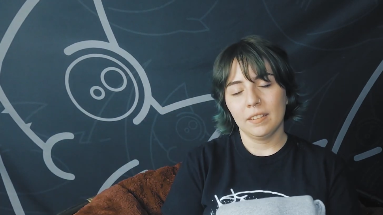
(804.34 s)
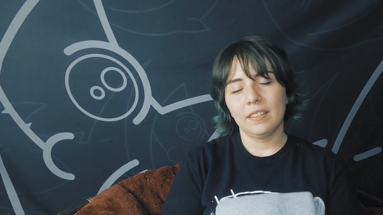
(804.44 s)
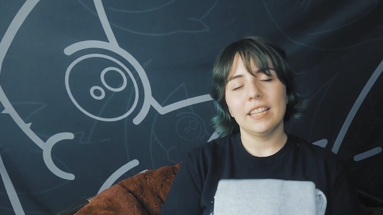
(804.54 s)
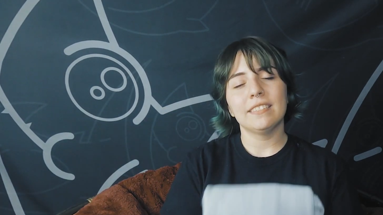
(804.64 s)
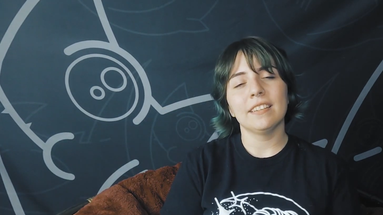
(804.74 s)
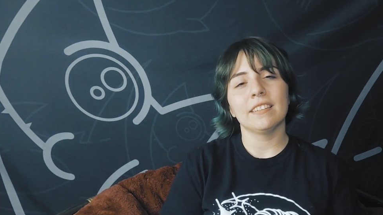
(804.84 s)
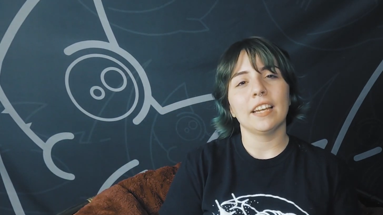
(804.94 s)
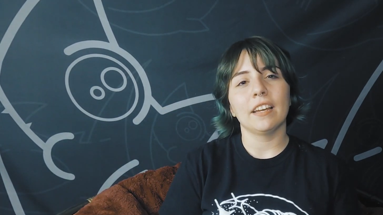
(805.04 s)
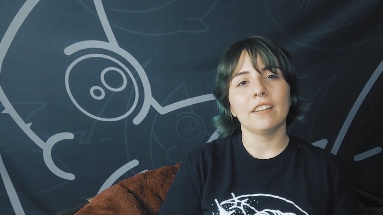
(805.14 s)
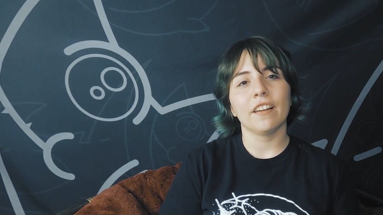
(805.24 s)
This is
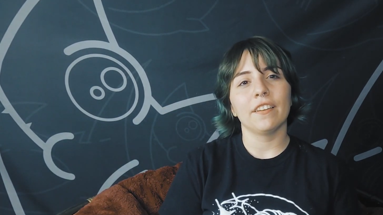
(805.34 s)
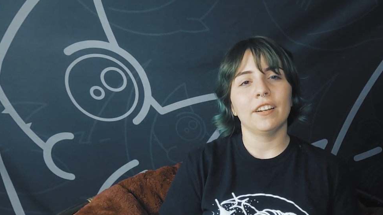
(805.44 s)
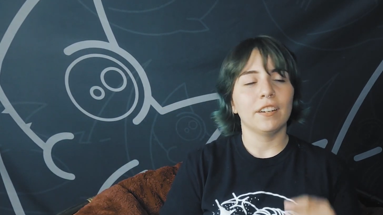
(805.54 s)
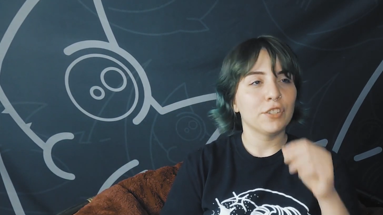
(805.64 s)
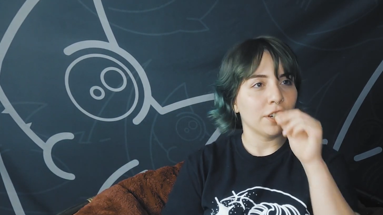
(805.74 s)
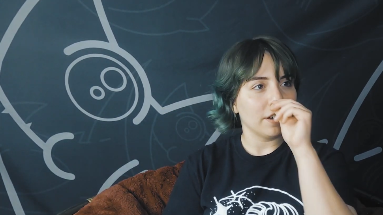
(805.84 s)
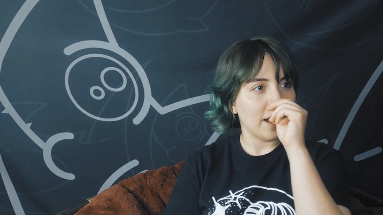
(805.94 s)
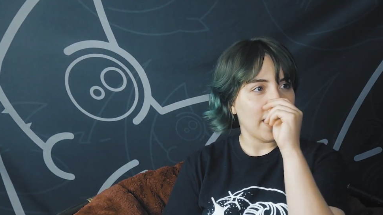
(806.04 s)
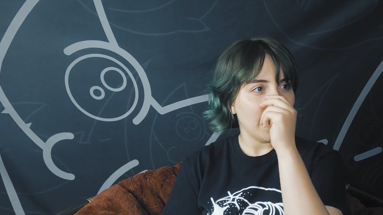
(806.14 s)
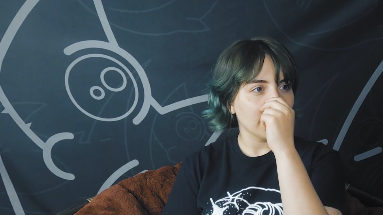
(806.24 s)
another shirt.
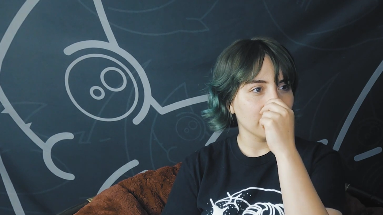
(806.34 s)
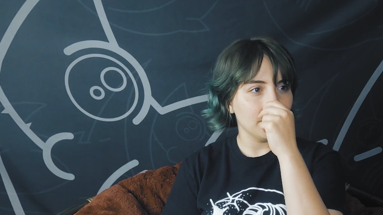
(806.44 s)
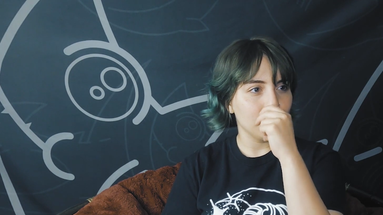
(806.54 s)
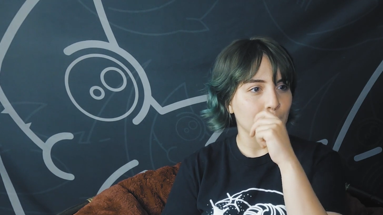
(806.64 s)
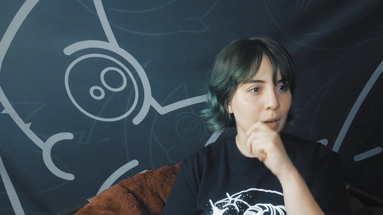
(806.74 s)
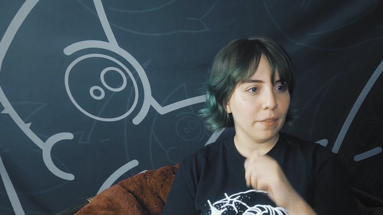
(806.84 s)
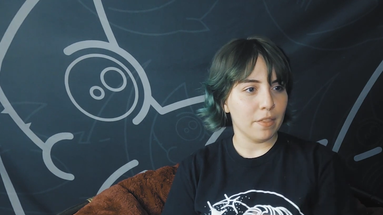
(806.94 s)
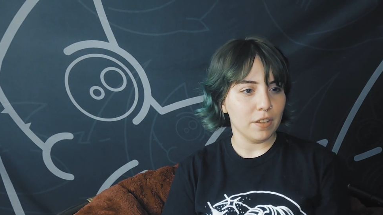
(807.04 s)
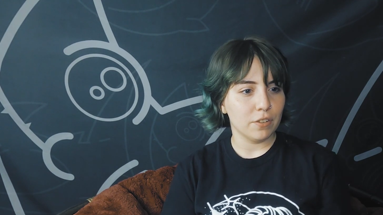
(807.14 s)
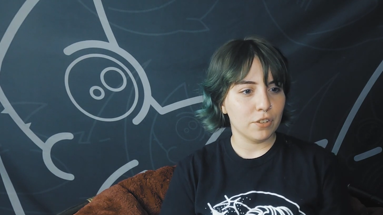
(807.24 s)
I actually bought
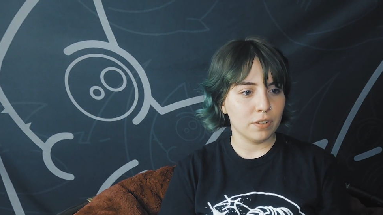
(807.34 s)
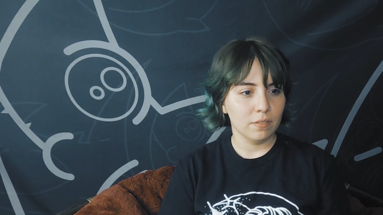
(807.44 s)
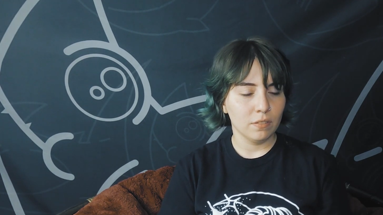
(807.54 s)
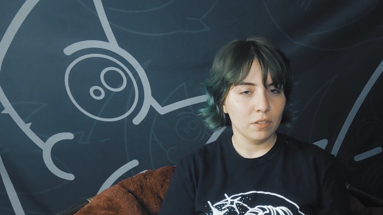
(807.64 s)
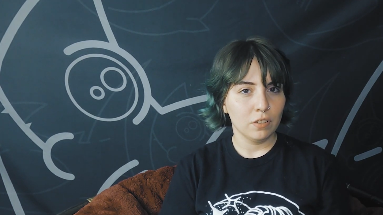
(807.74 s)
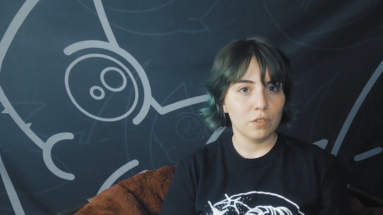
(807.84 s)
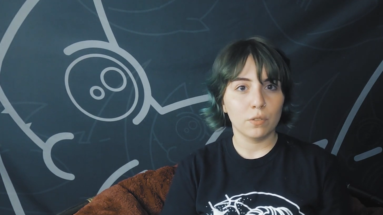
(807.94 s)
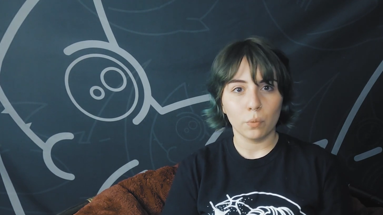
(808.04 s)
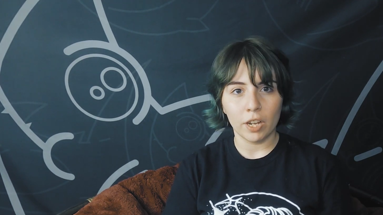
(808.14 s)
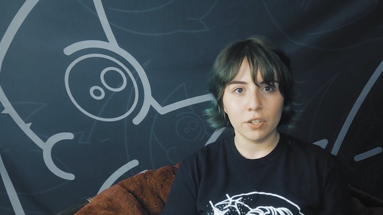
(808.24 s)
this
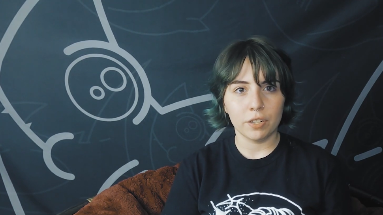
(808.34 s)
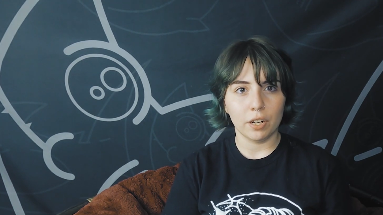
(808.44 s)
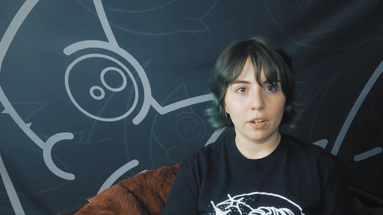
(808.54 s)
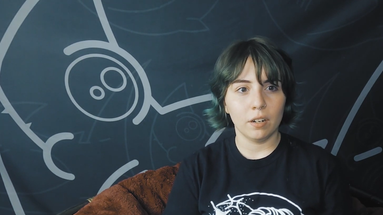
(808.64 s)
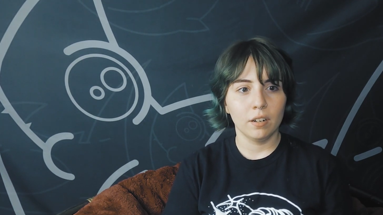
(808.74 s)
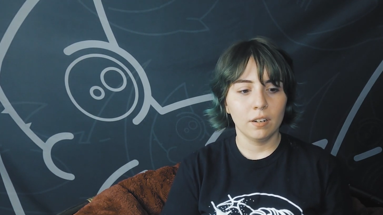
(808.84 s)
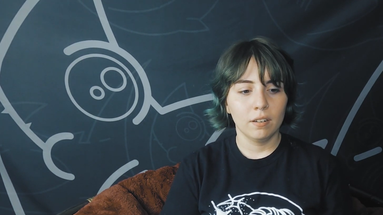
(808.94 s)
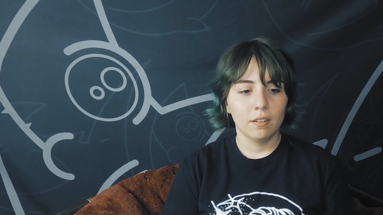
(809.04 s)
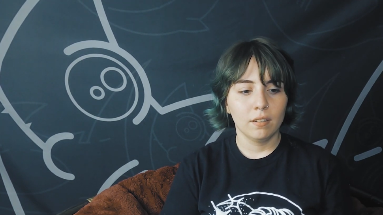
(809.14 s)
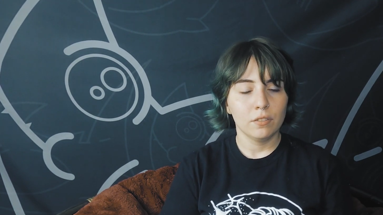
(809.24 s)
sweatshirt
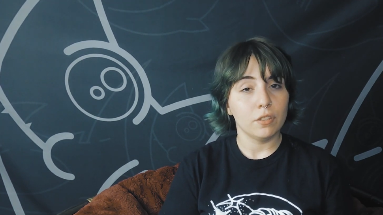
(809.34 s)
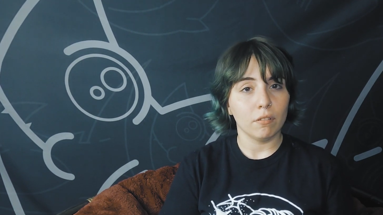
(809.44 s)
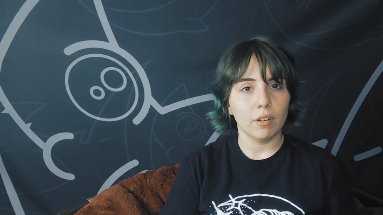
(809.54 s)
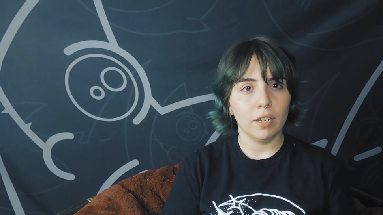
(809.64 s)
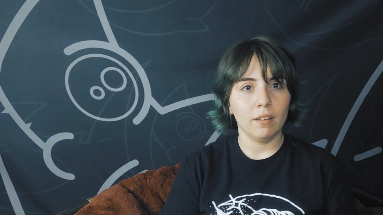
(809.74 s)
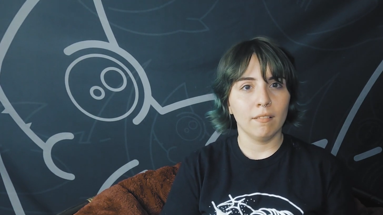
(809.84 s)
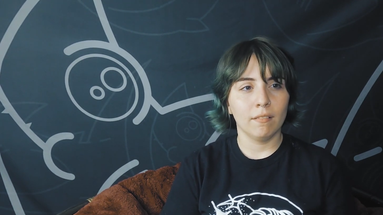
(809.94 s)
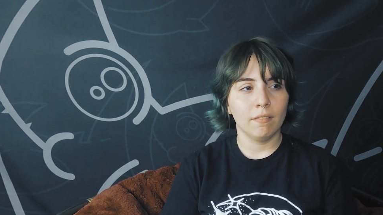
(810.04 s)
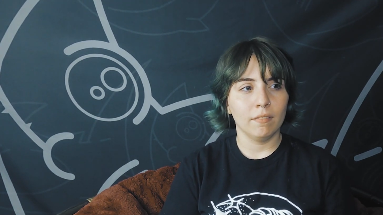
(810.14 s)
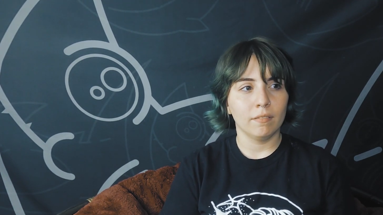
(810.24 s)
during
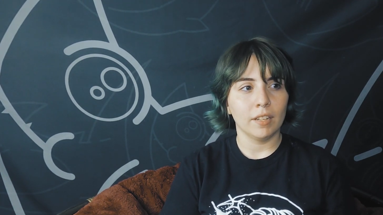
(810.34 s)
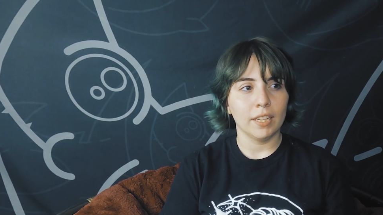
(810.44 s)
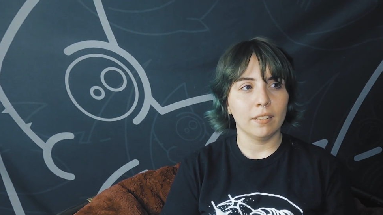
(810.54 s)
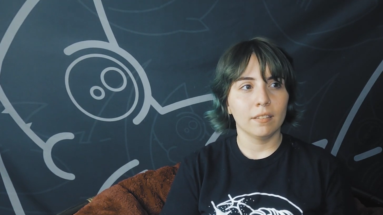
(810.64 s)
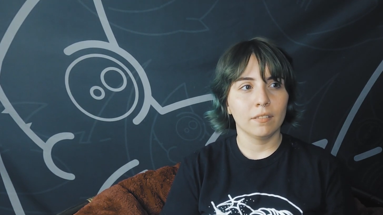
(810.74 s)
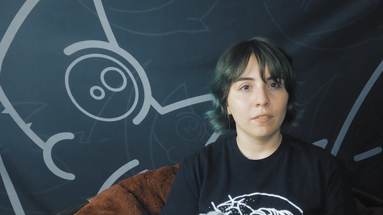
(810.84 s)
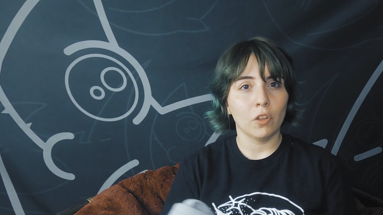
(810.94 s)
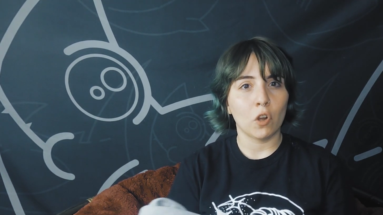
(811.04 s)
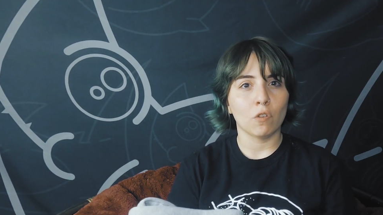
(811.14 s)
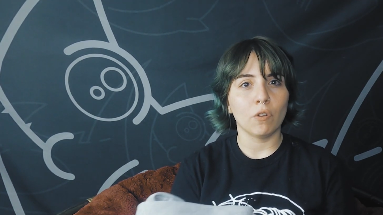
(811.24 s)
the
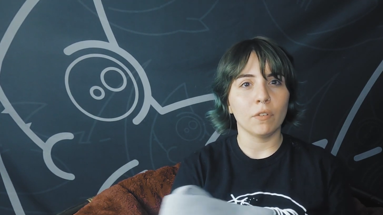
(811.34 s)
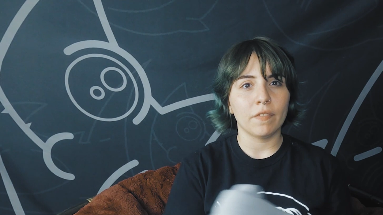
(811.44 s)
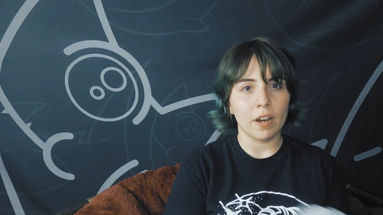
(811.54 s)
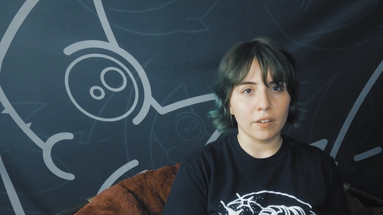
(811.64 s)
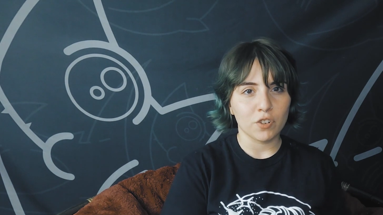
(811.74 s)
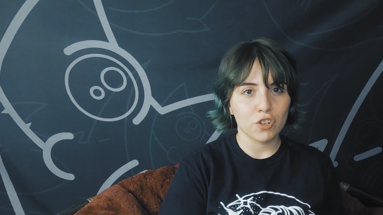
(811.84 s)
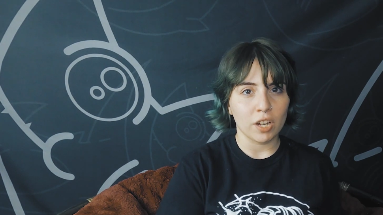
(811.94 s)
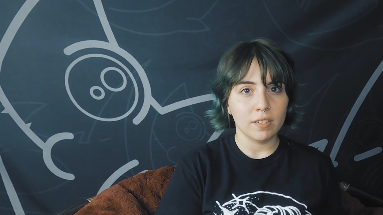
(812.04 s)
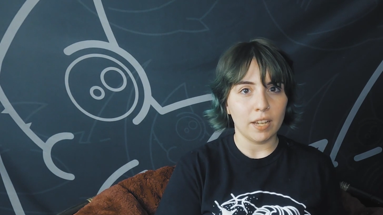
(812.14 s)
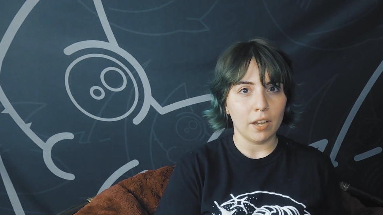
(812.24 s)
coronavirus
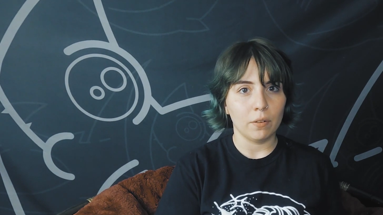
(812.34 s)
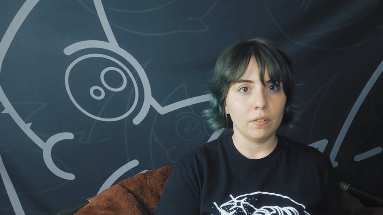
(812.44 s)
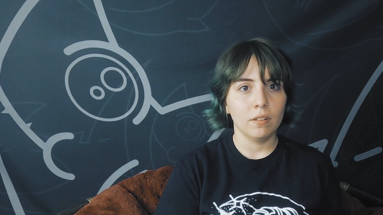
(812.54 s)
shutdown.